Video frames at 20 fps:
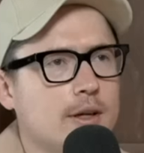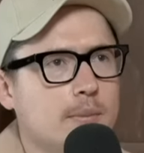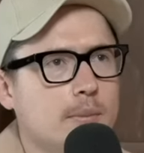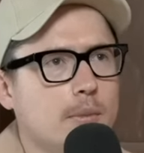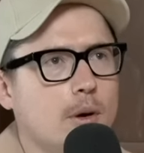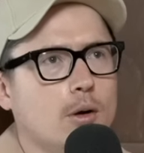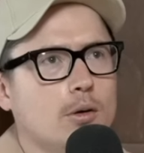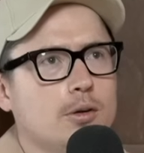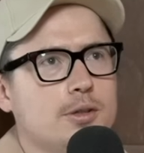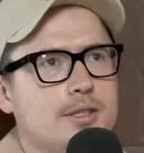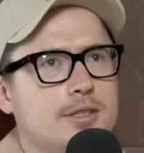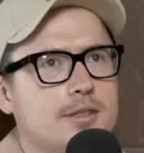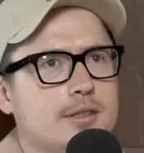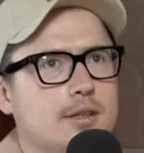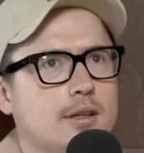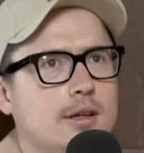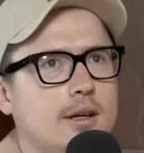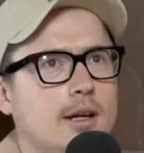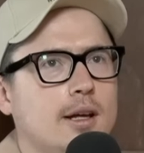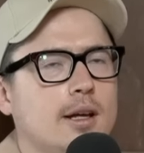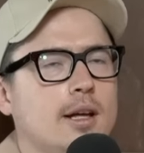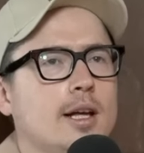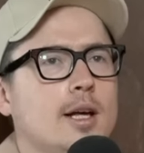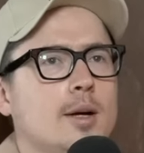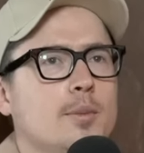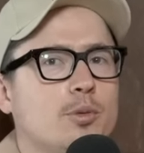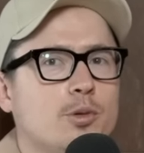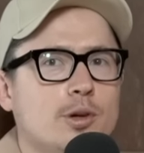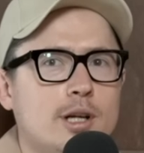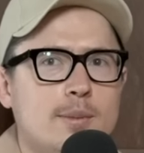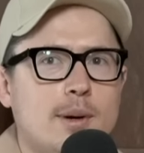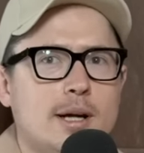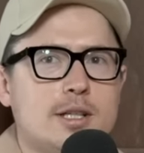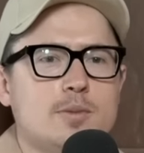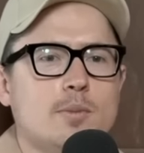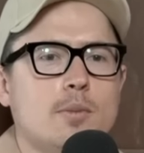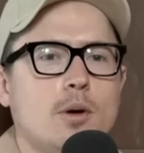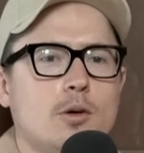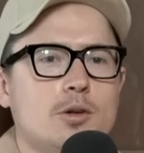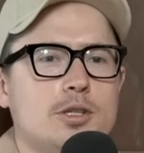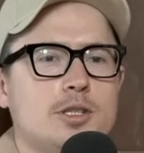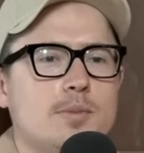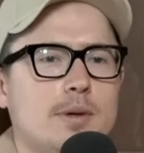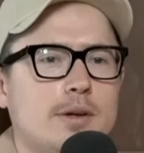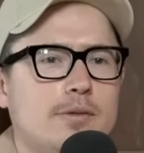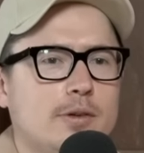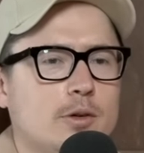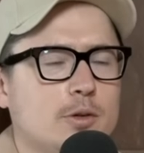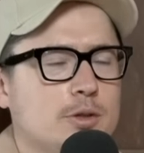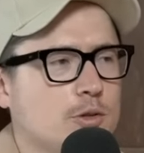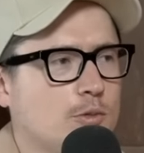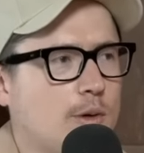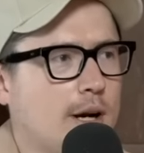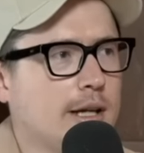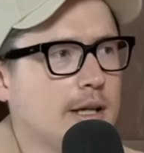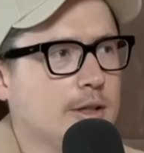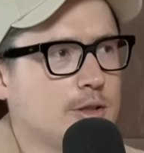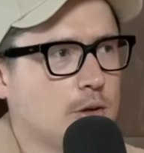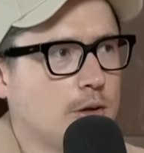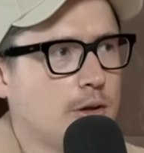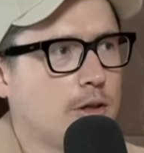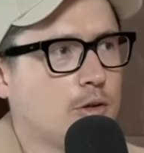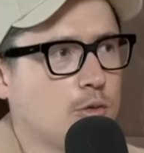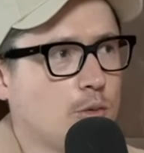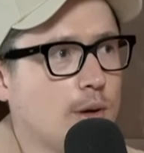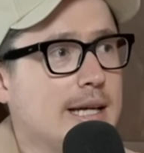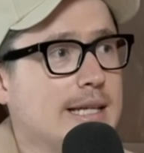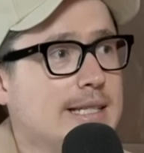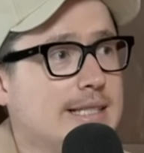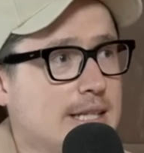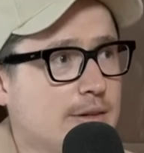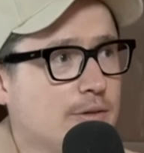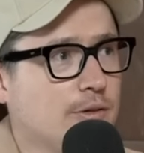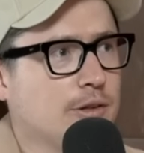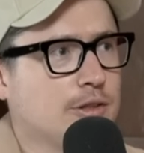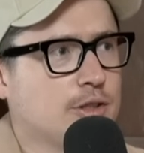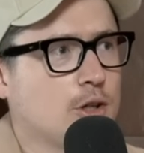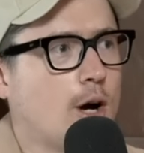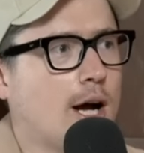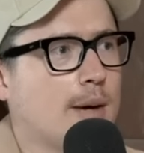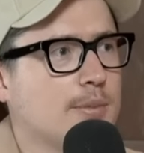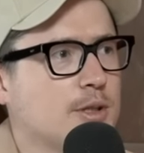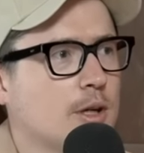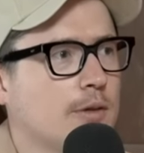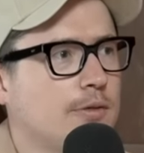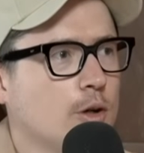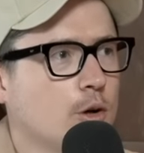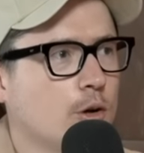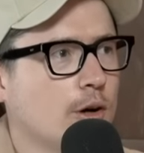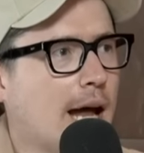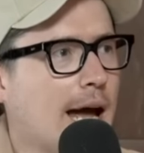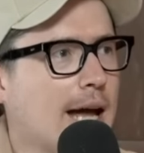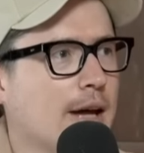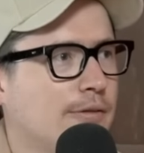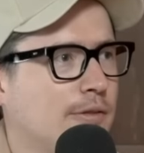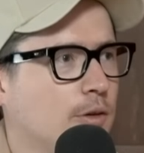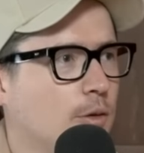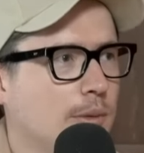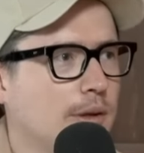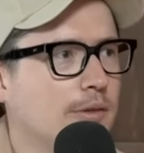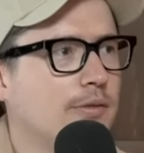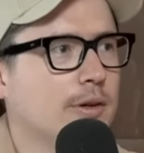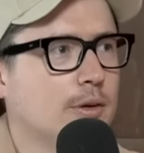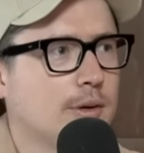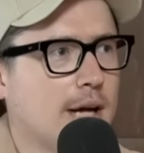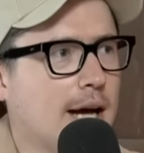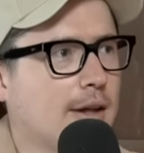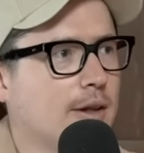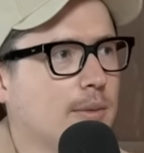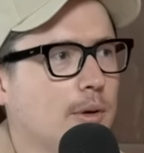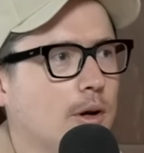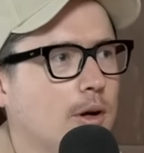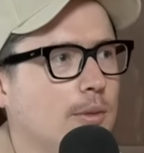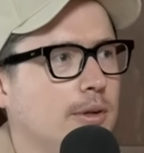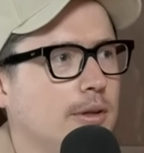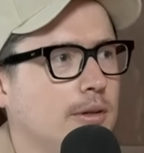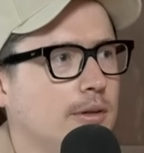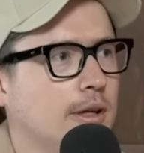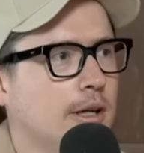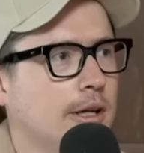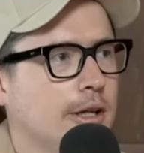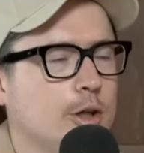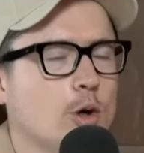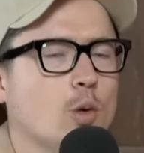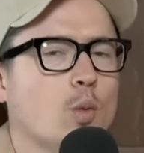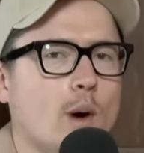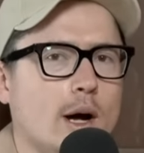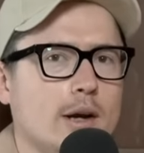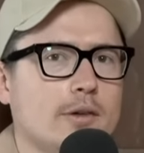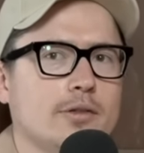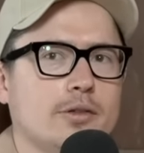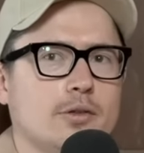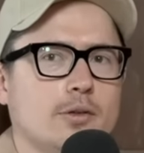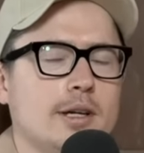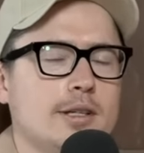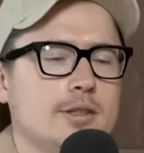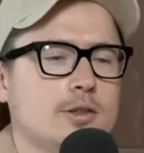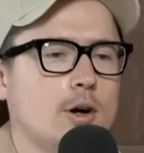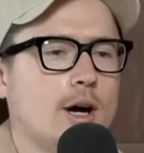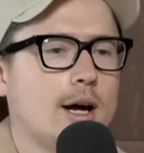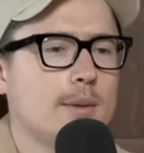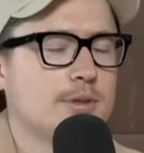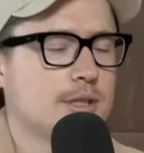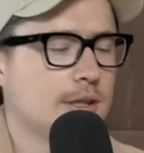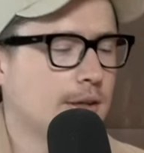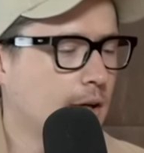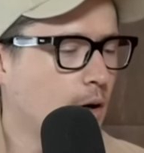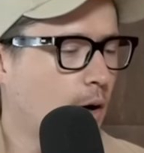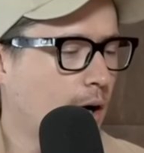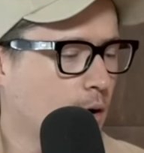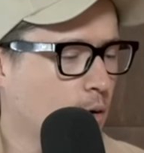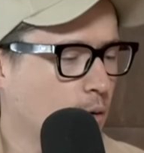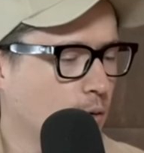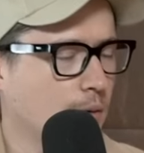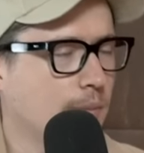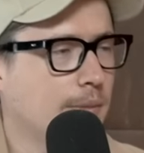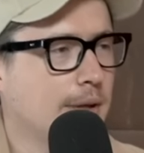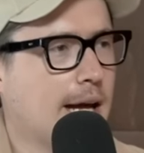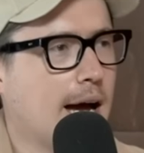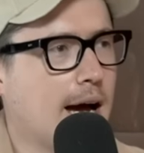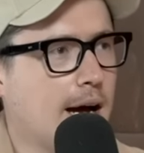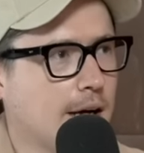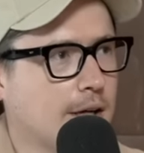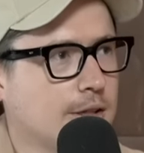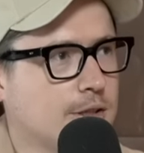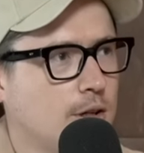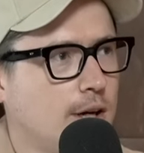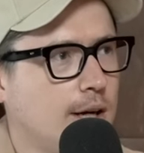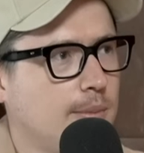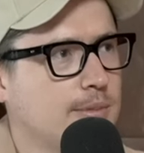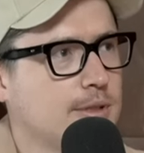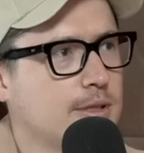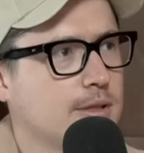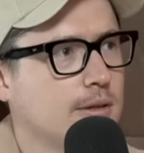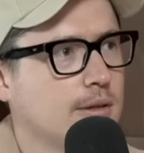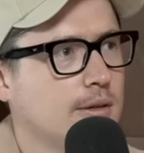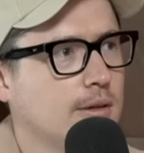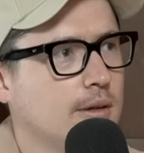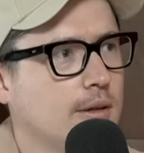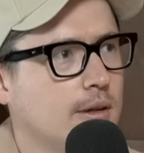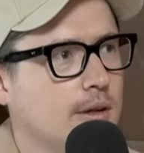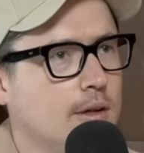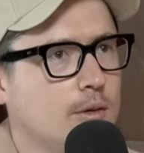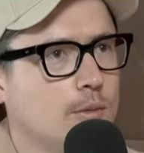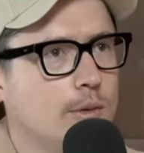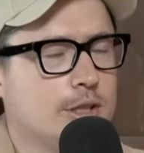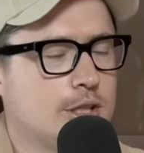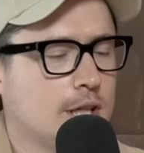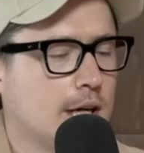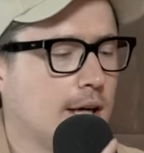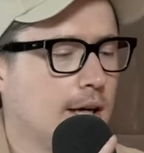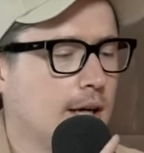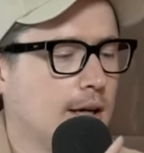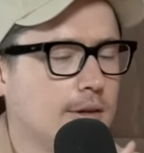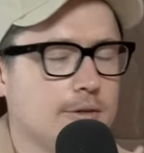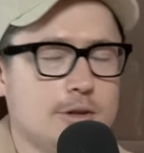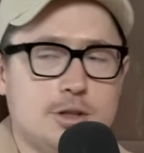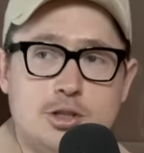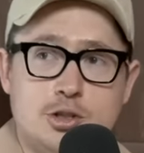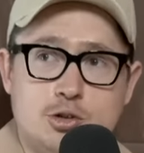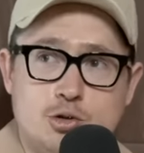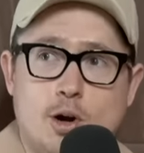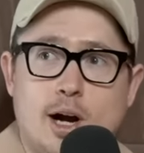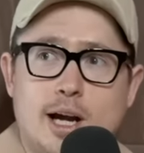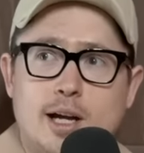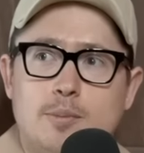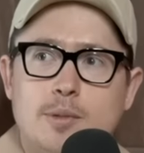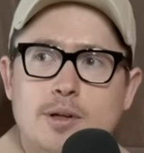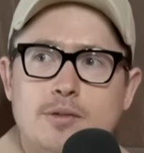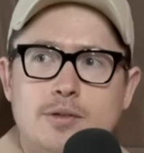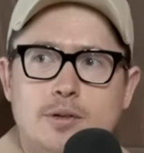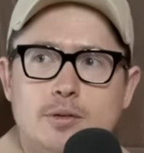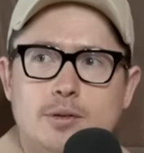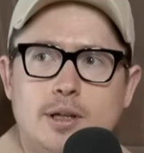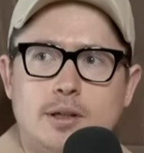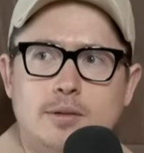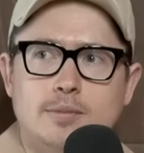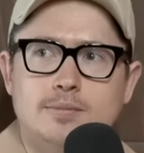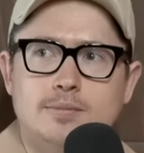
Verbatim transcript: I think most, pretty much most midfields are running sort of three different types. So if you're an AFL midfielder at the moment, you're one of three types. And they, I call them the archetypes, which are the strike midfielder.